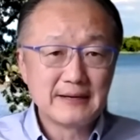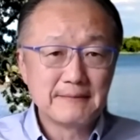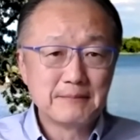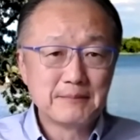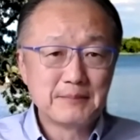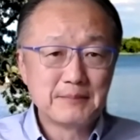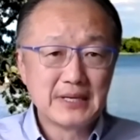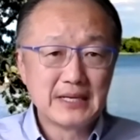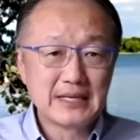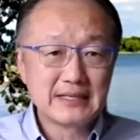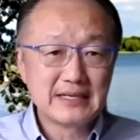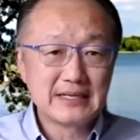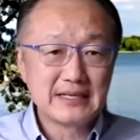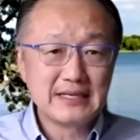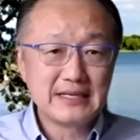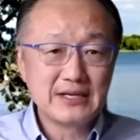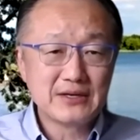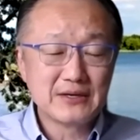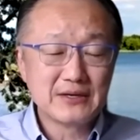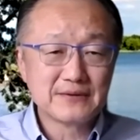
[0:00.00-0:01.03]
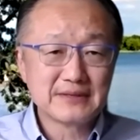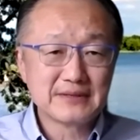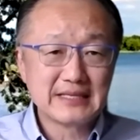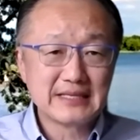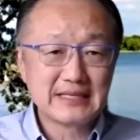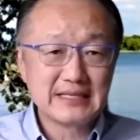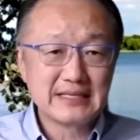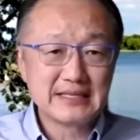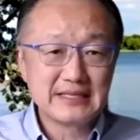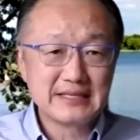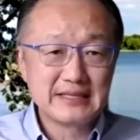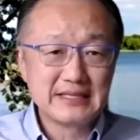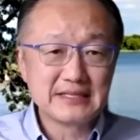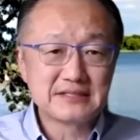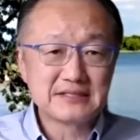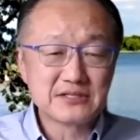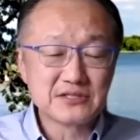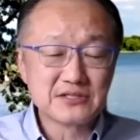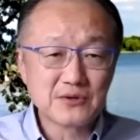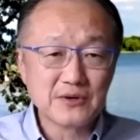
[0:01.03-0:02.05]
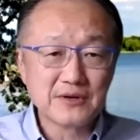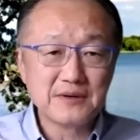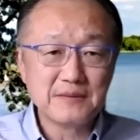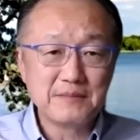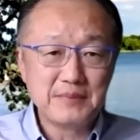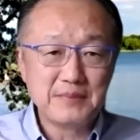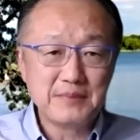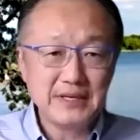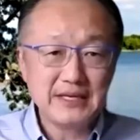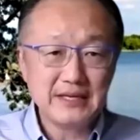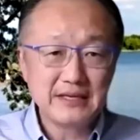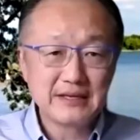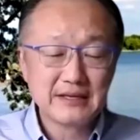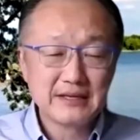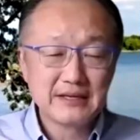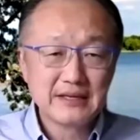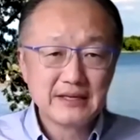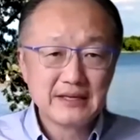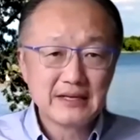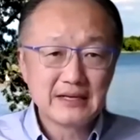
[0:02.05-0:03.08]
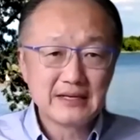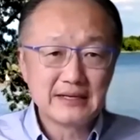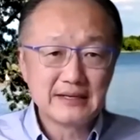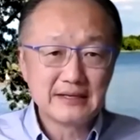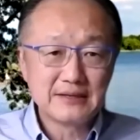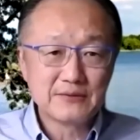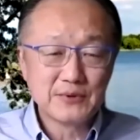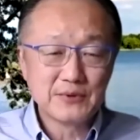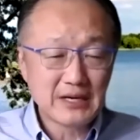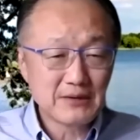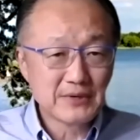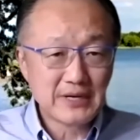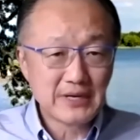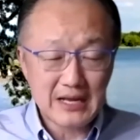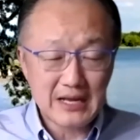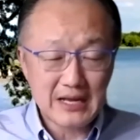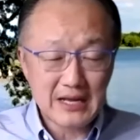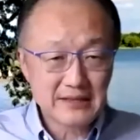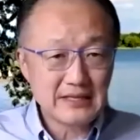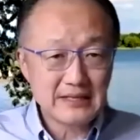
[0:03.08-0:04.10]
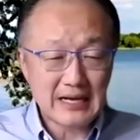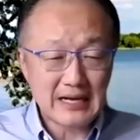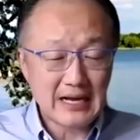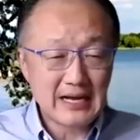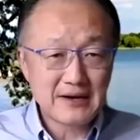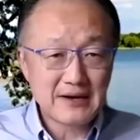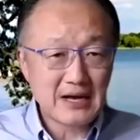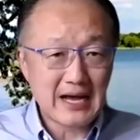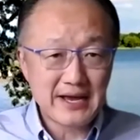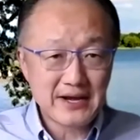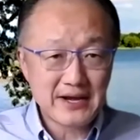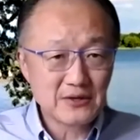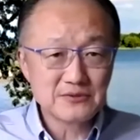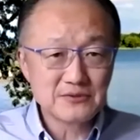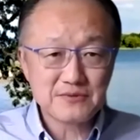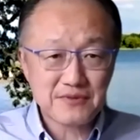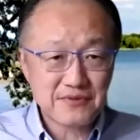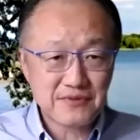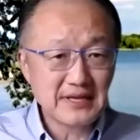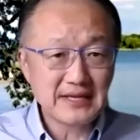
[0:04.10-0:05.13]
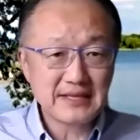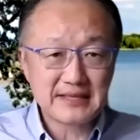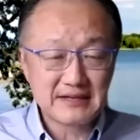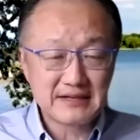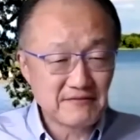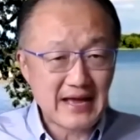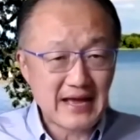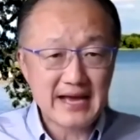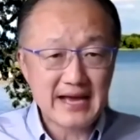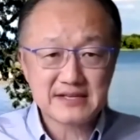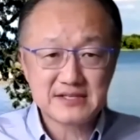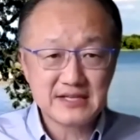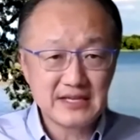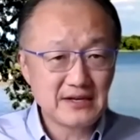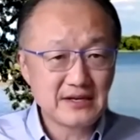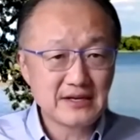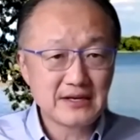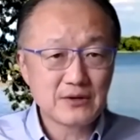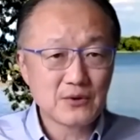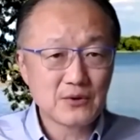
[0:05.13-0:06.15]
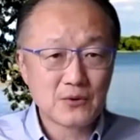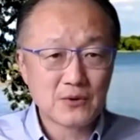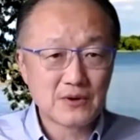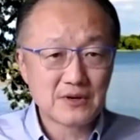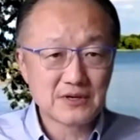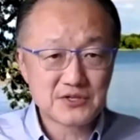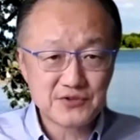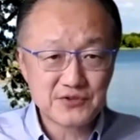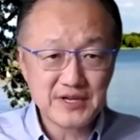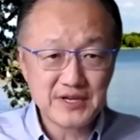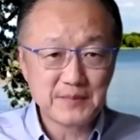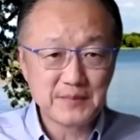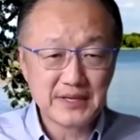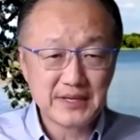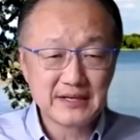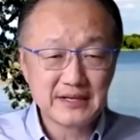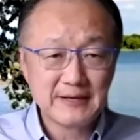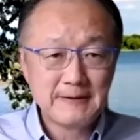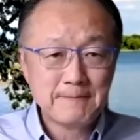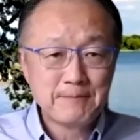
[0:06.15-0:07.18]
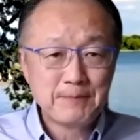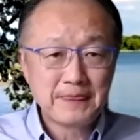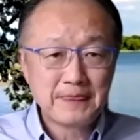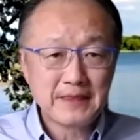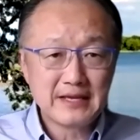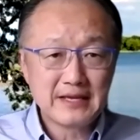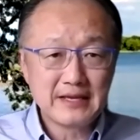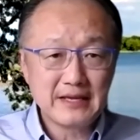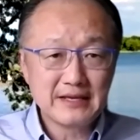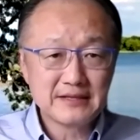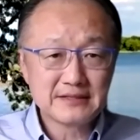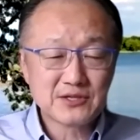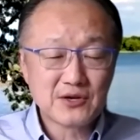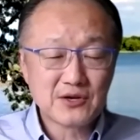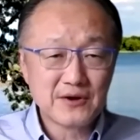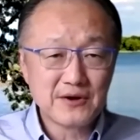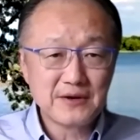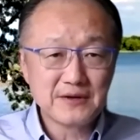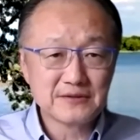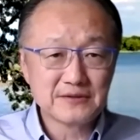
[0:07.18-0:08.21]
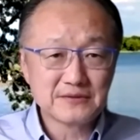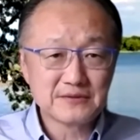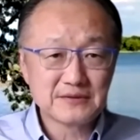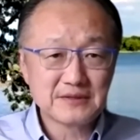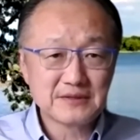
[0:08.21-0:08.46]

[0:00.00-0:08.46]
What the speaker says: But, you know, this is going to be, I don't think that a vaccine or treatment is going to